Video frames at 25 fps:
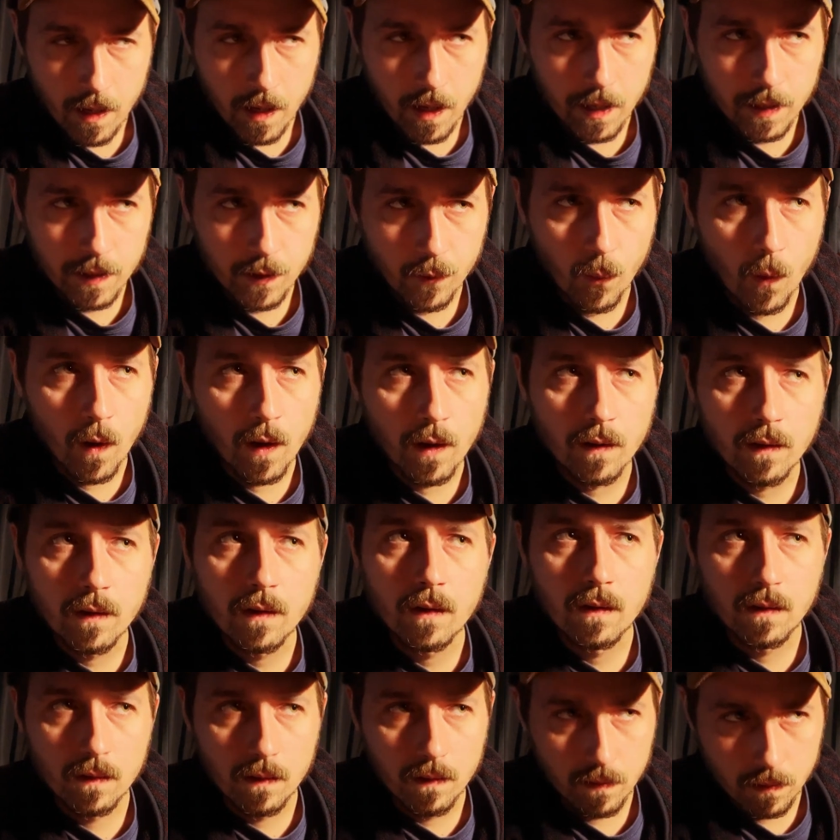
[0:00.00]
And he went,
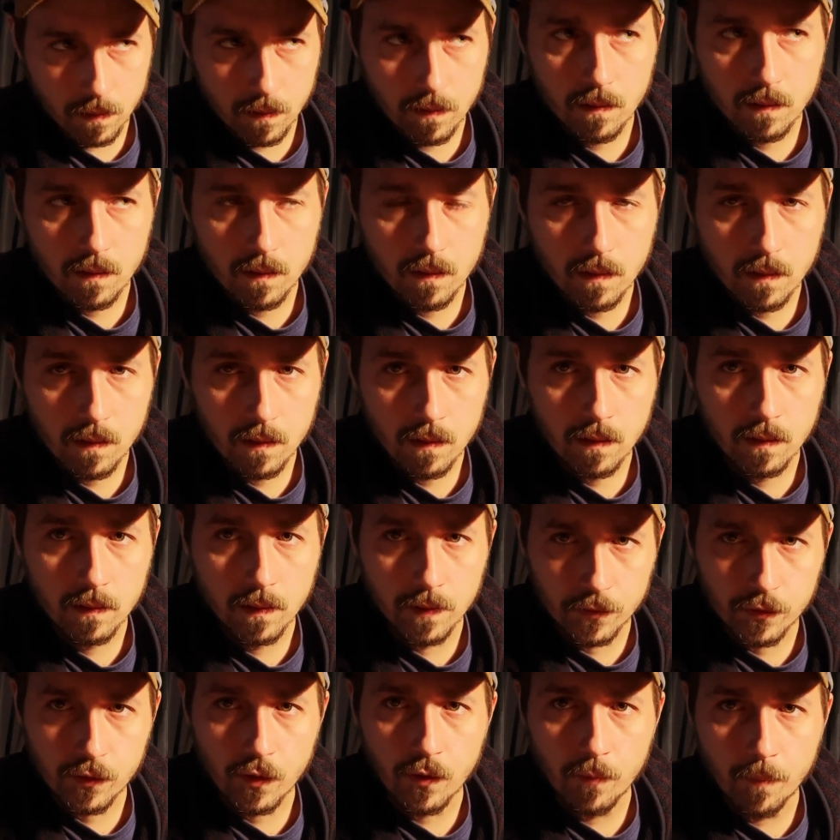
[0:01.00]

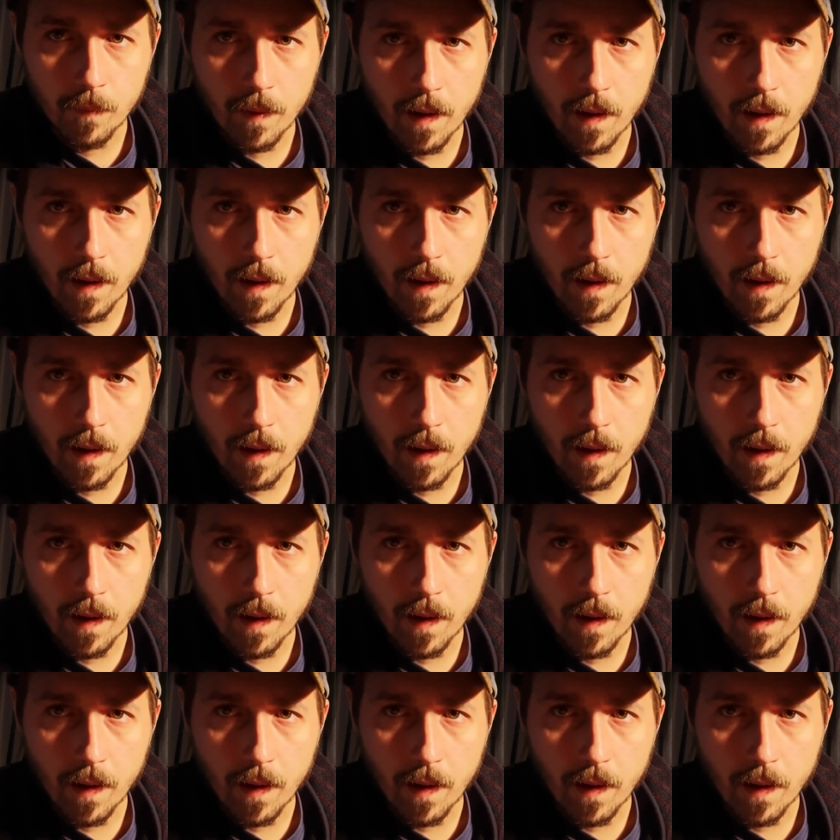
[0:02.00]
let's go